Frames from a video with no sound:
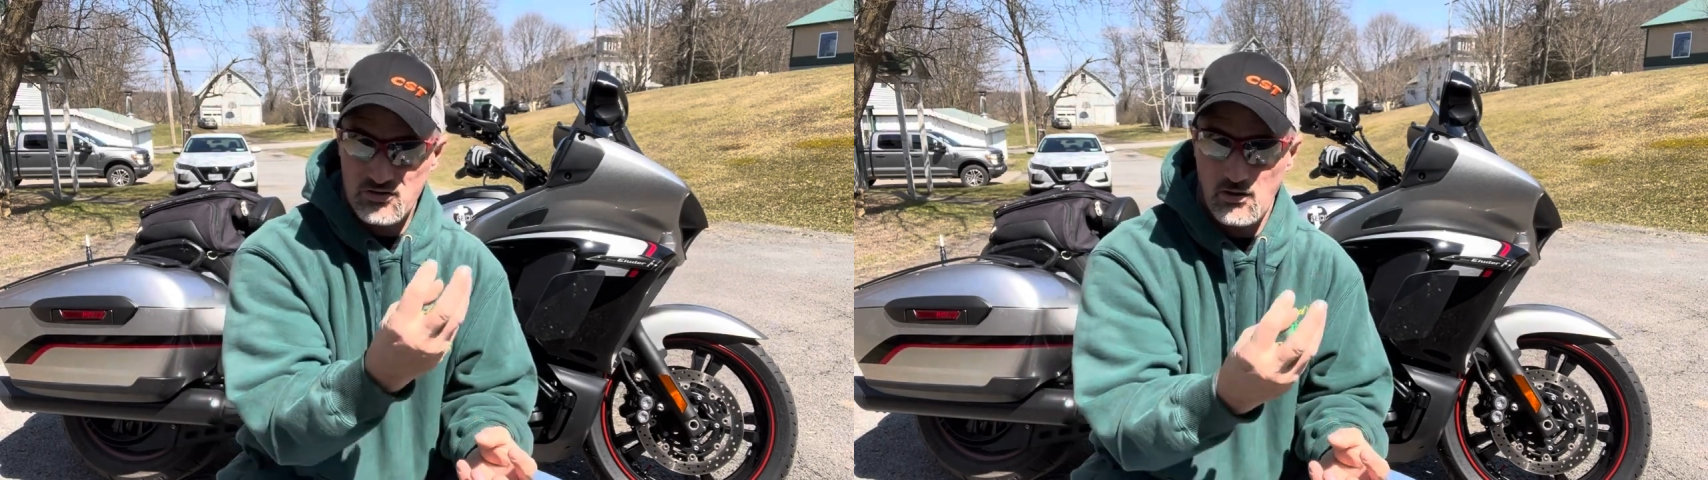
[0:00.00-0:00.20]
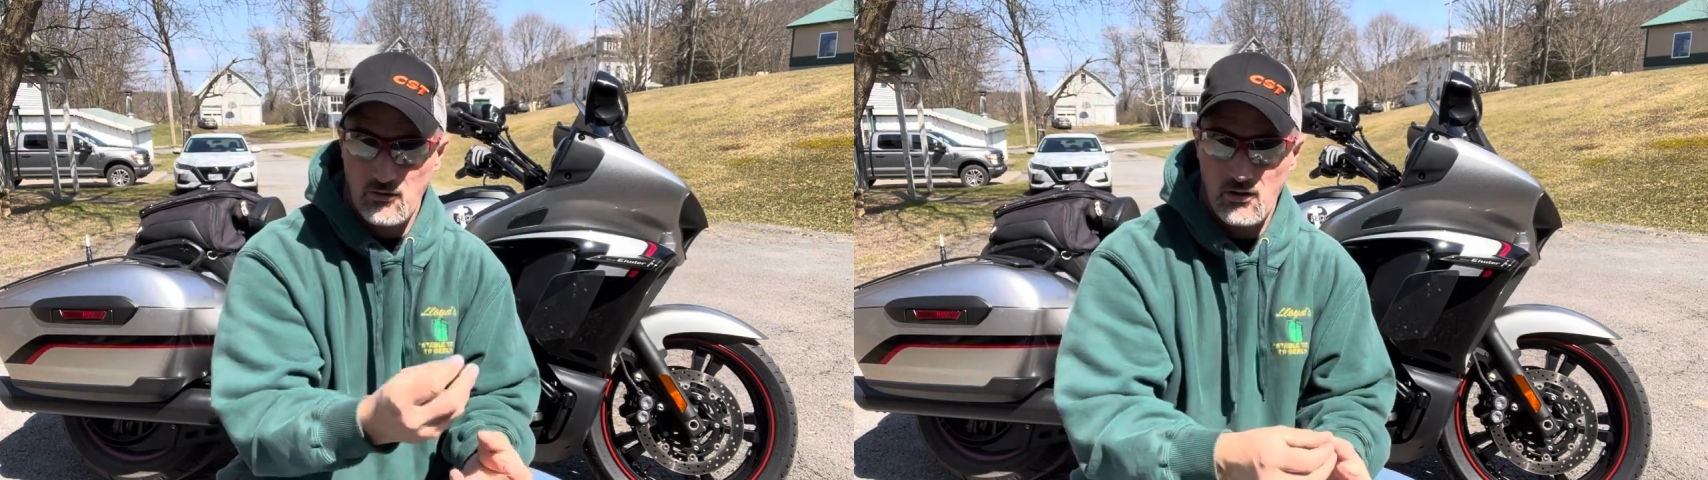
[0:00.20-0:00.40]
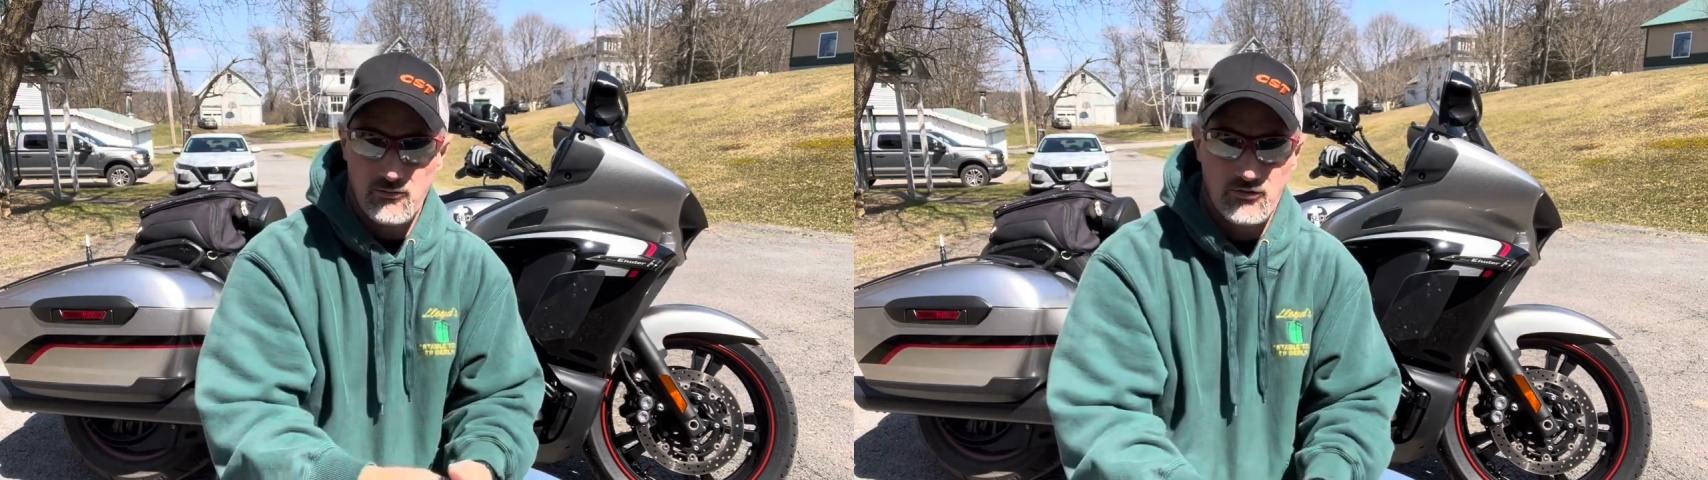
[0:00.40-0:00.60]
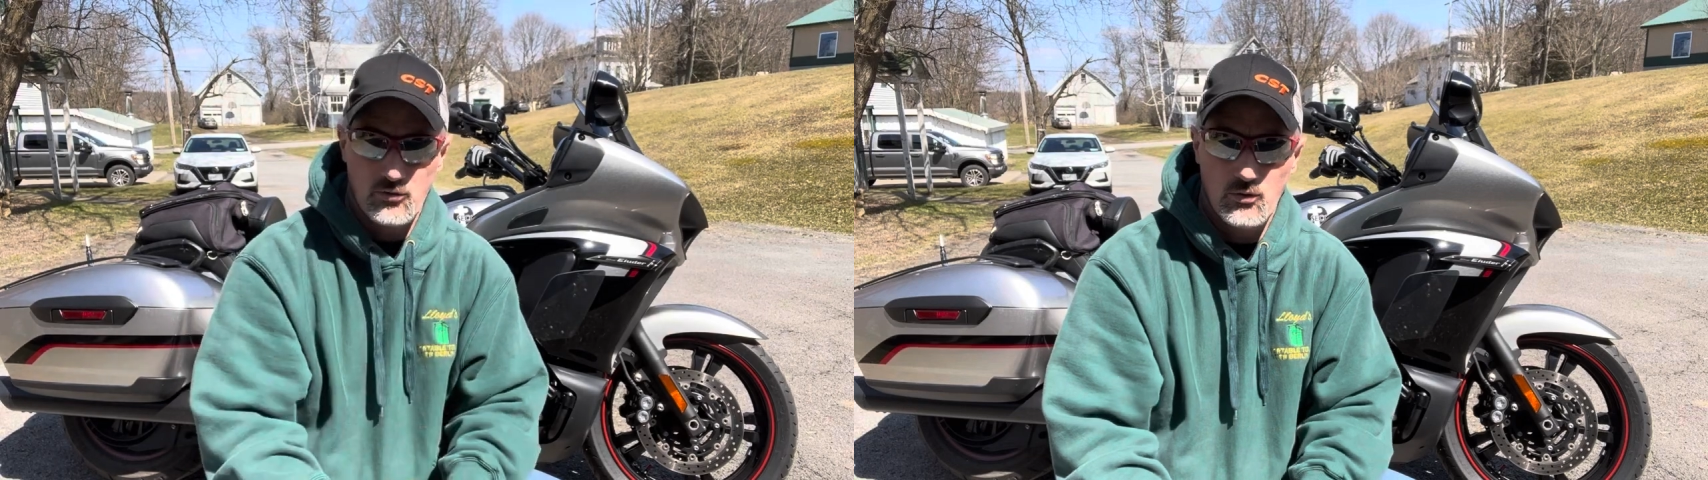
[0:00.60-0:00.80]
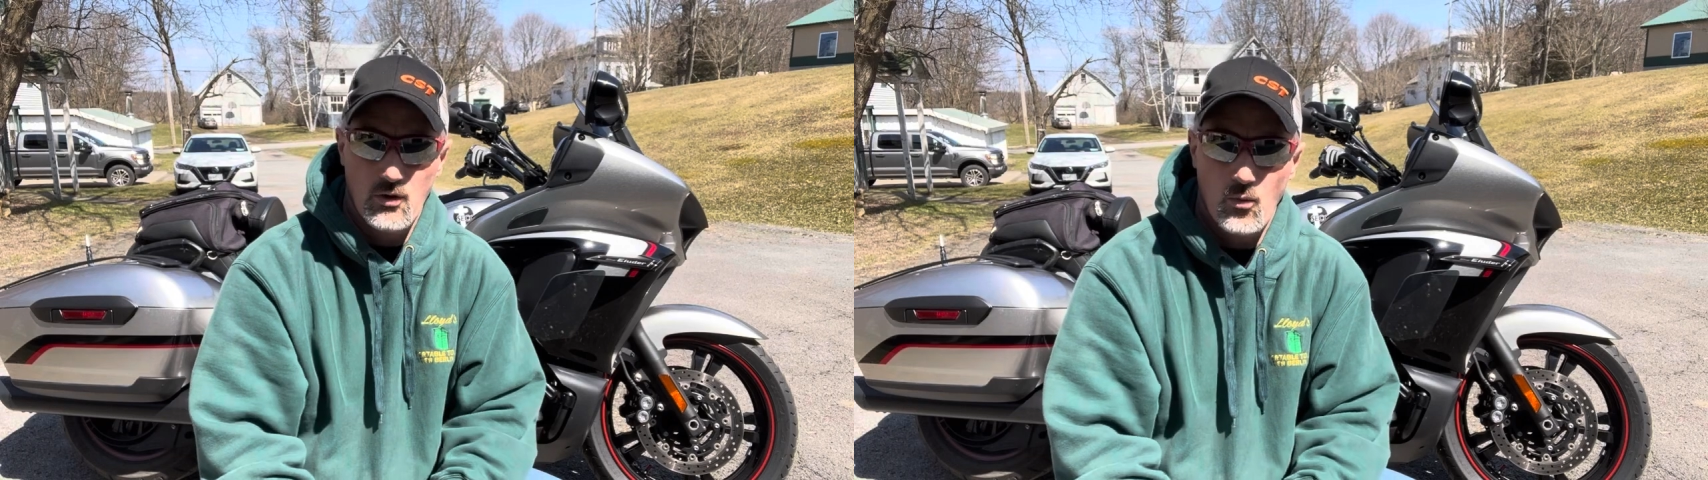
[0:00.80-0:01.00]
coming up through
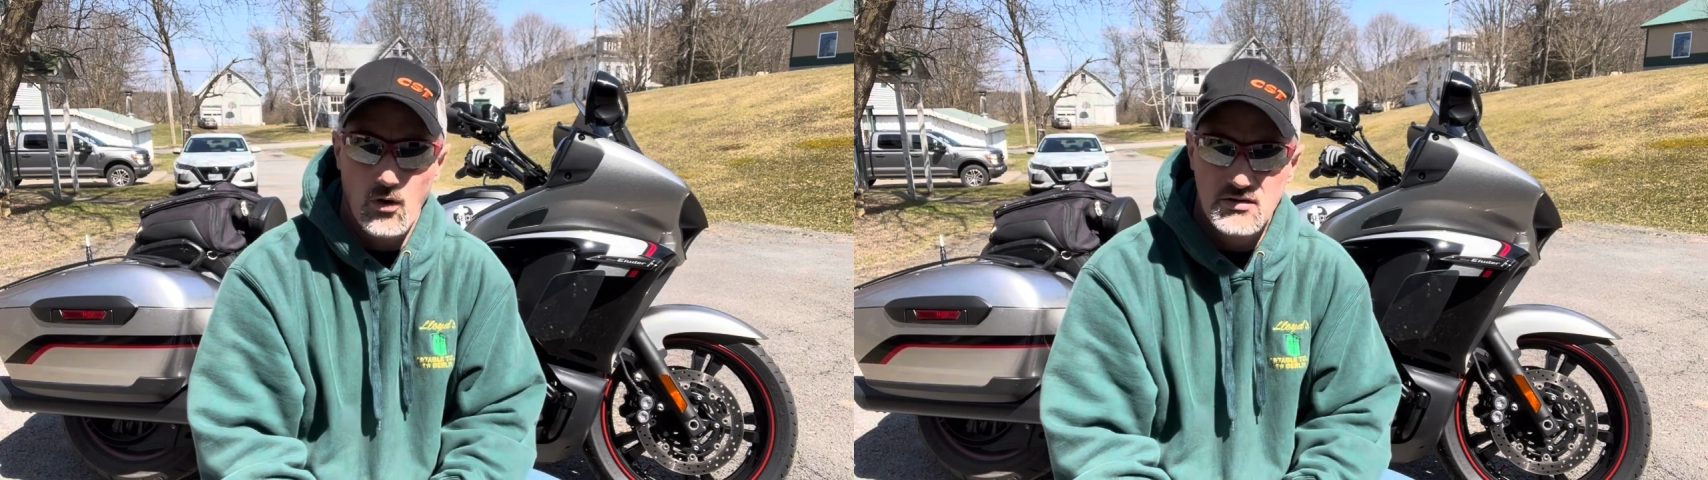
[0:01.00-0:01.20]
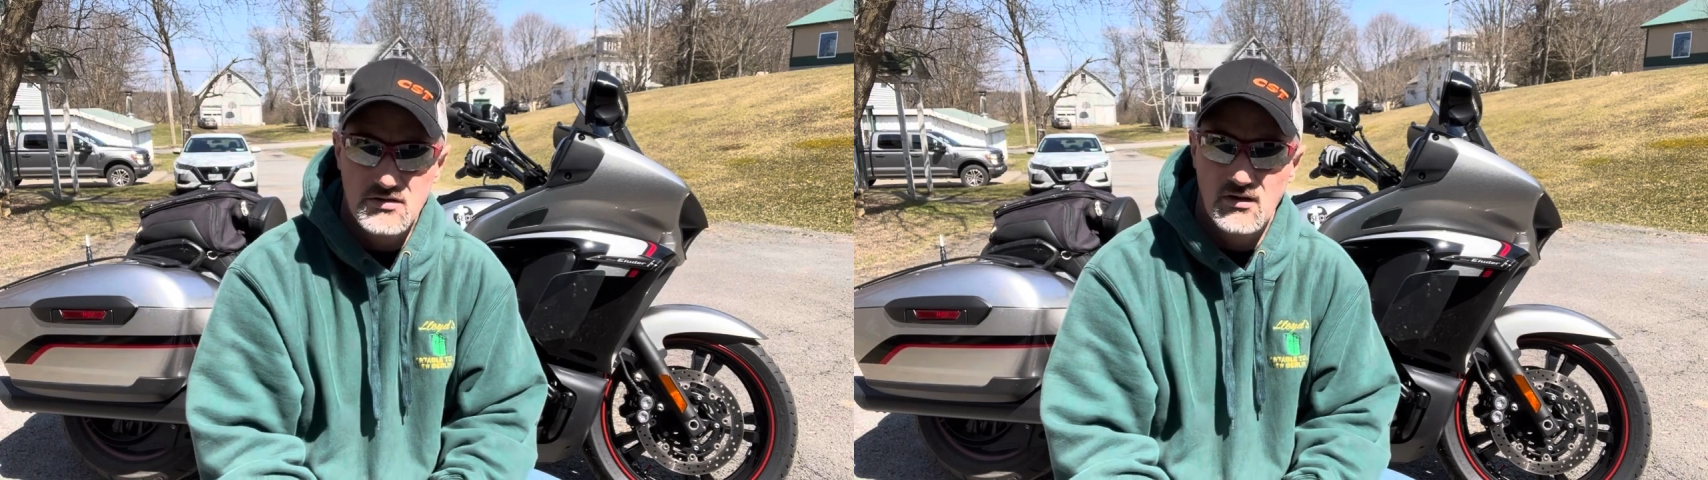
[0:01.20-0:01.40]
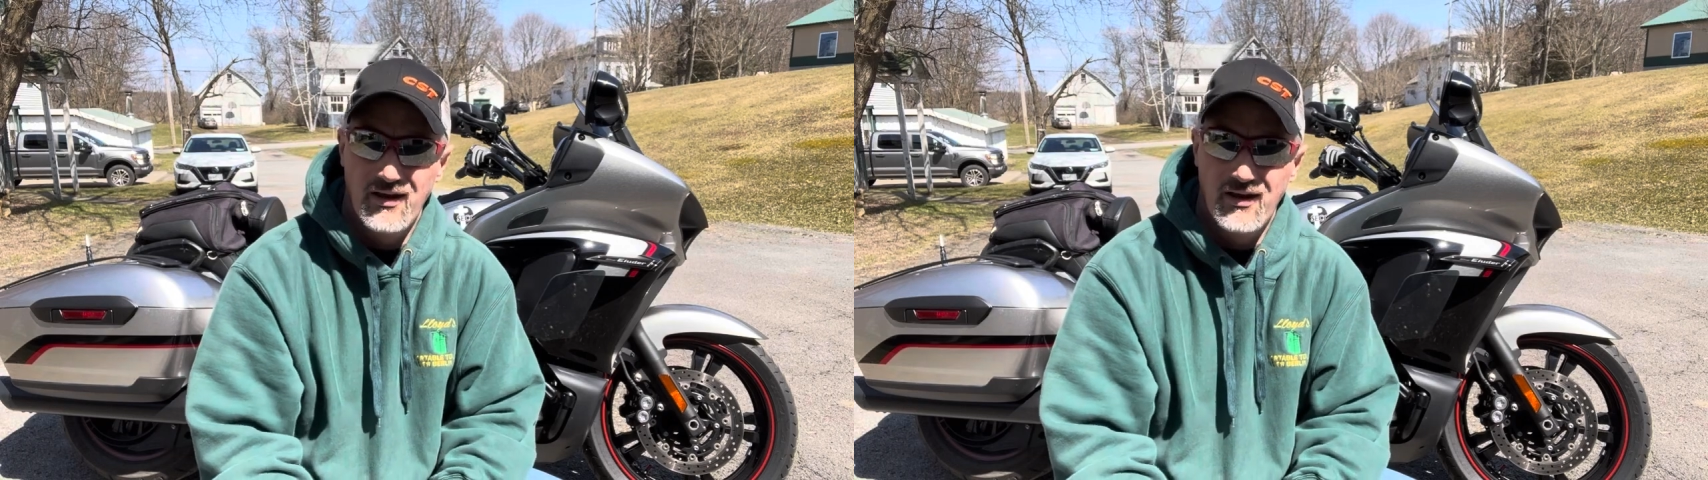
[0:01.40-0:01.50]
when it wasn't